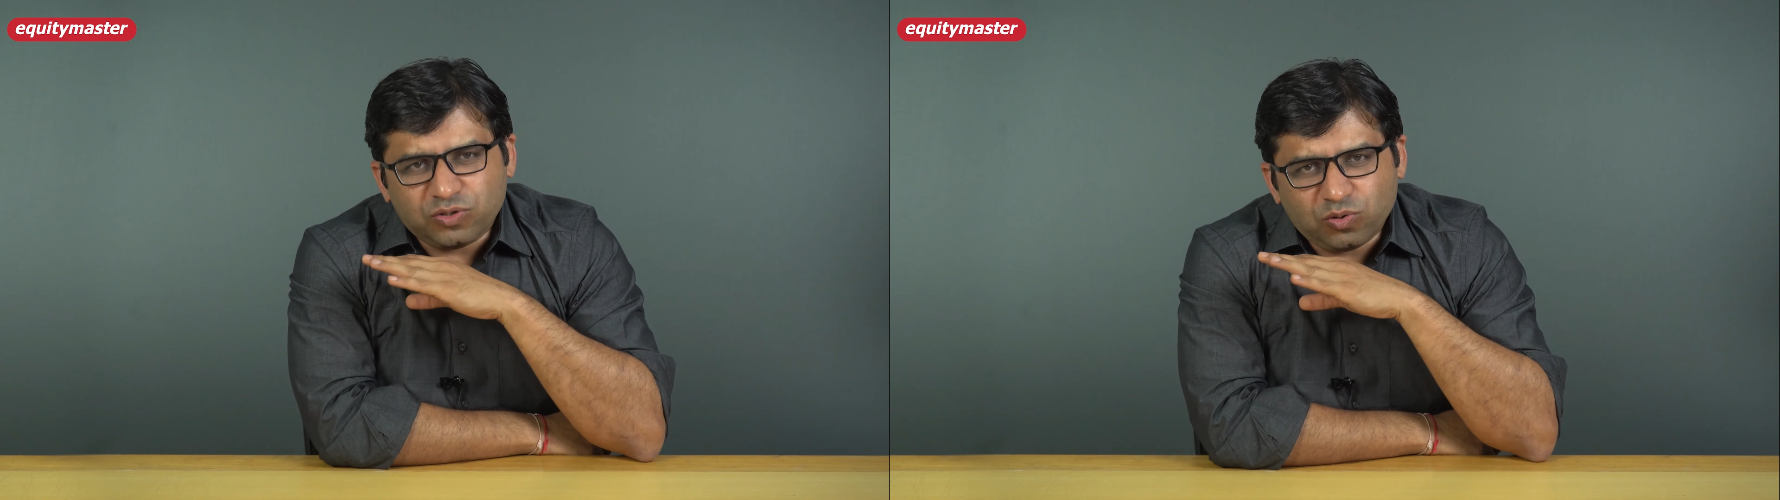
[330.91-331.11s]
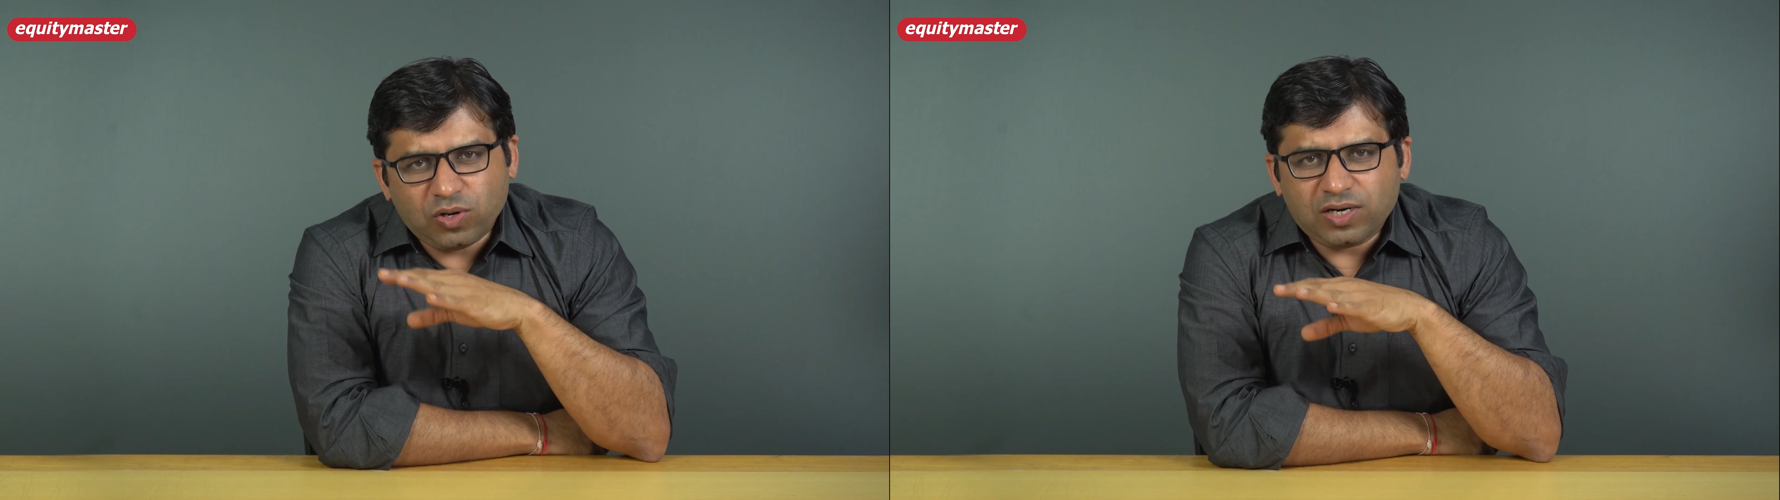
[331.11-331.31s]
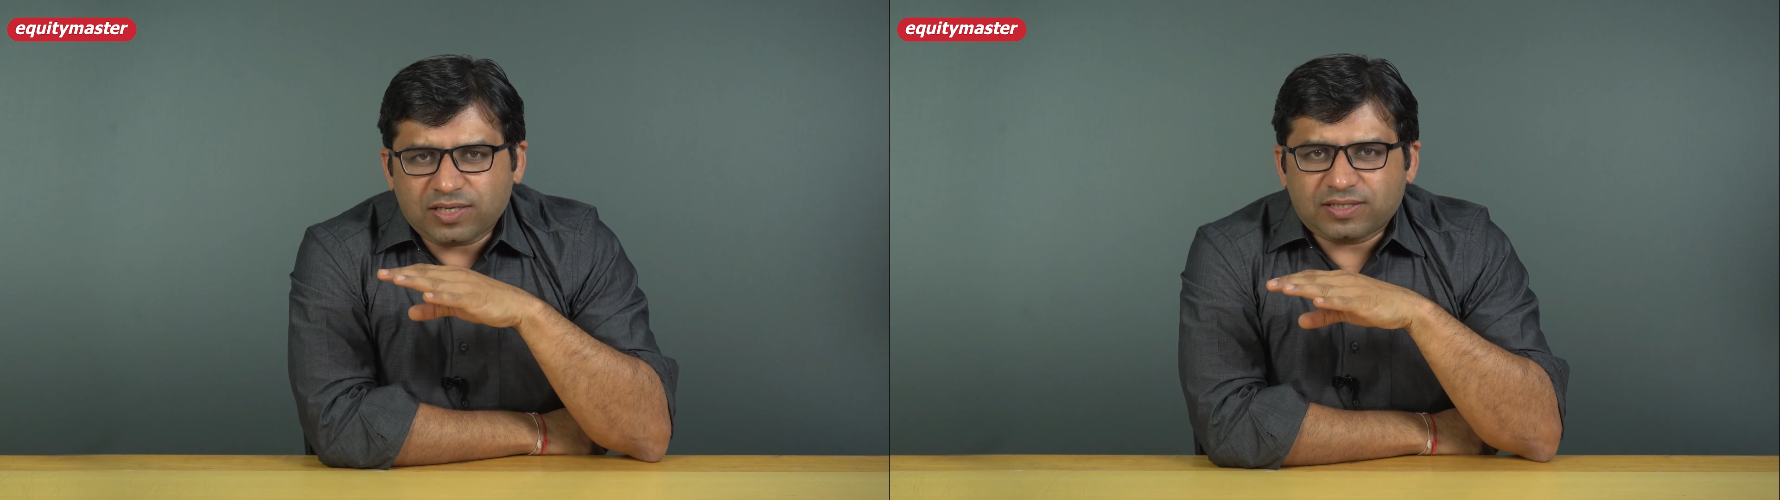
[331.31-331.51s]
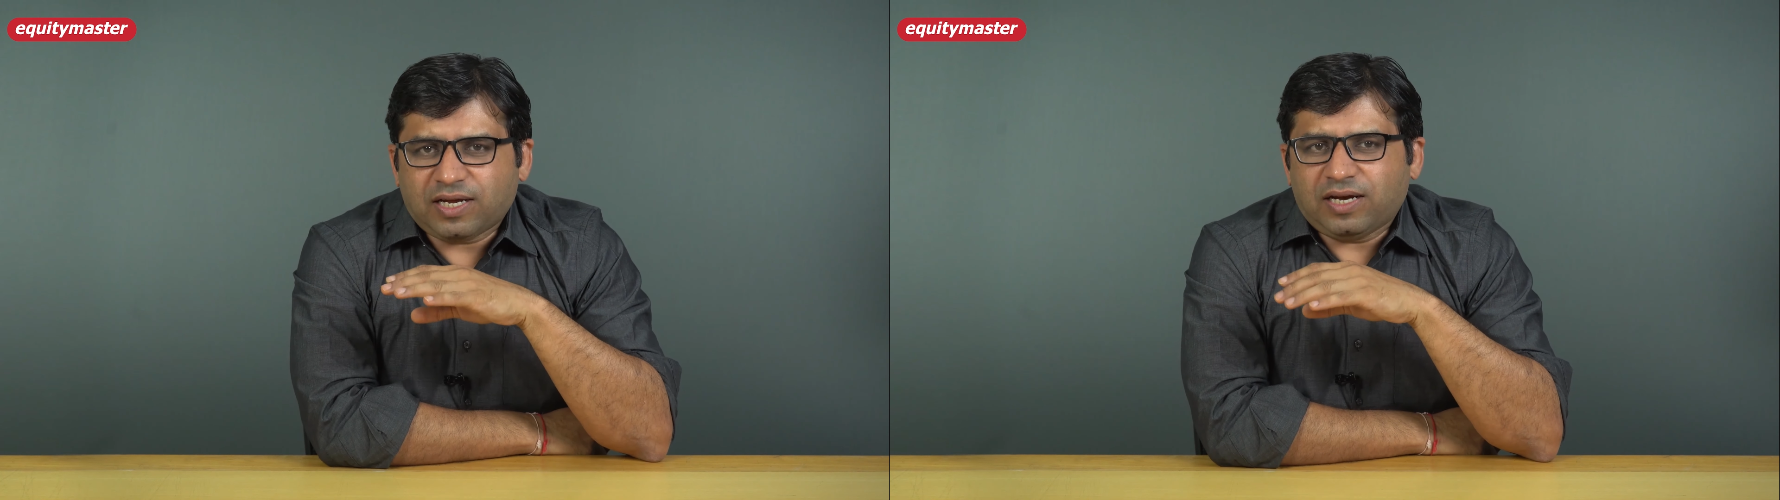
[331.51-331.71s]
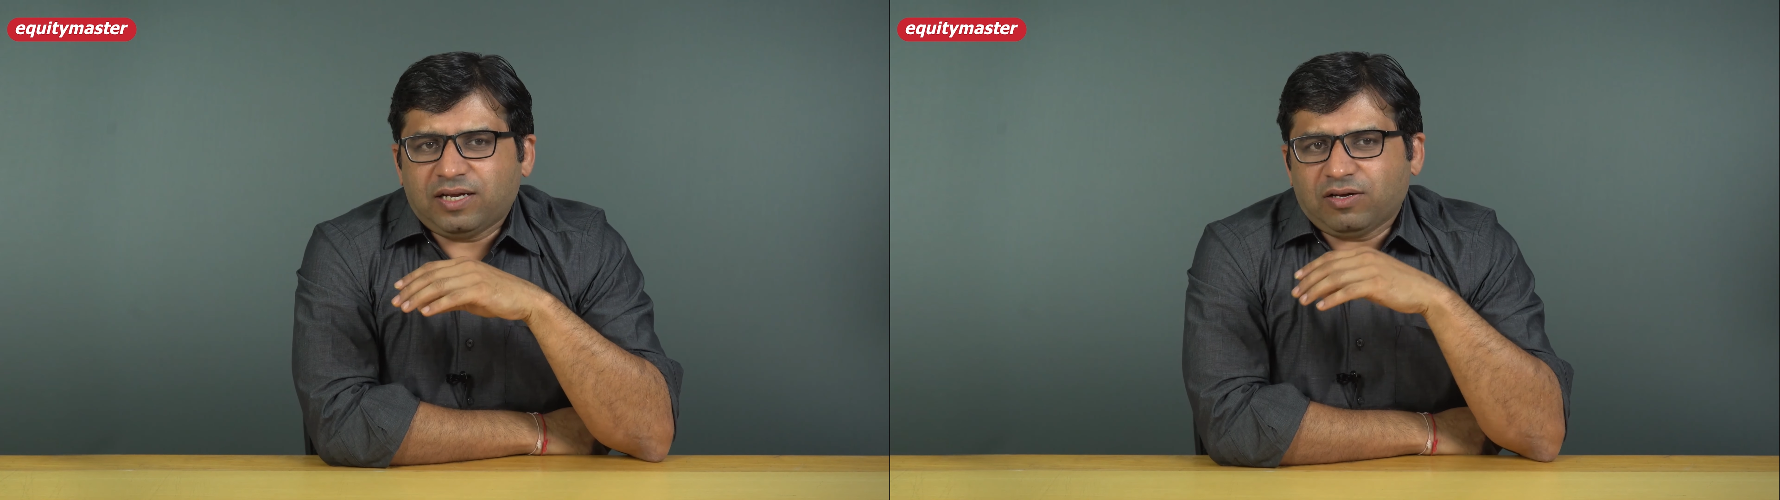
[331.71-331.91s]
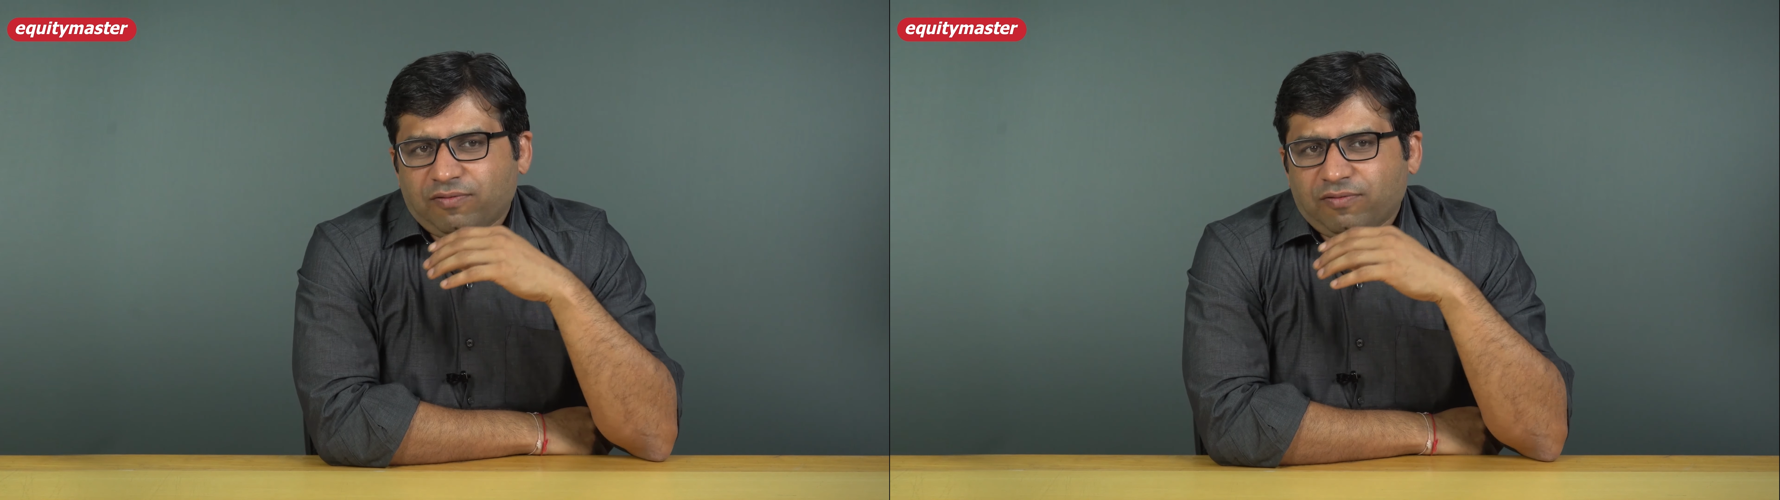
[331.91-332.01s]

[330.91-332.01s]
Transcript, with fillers: no understanding